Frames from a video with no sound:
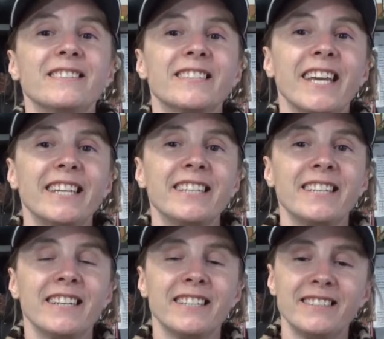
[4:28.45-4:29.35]

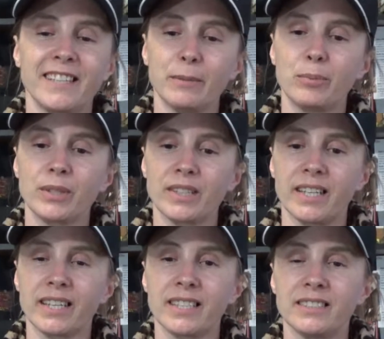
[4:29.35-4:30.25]
take and they put
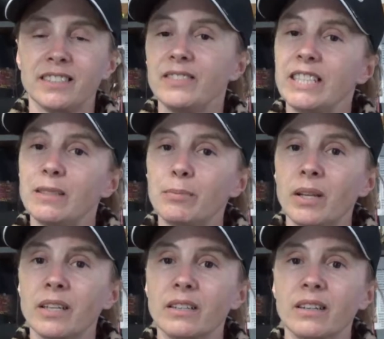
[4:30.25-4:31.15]
like a DVD
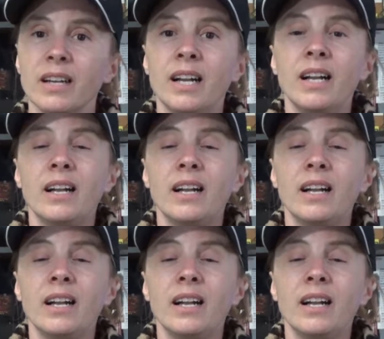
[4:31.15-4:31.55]
player